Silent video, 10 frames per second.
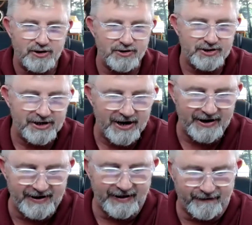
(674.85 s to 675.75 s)
You know,
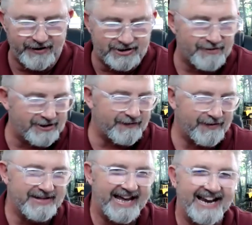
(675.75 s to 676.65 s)
the fish rots from
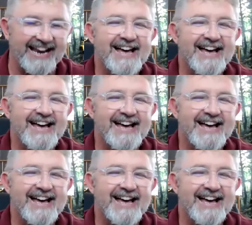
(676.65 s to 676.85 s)
the head.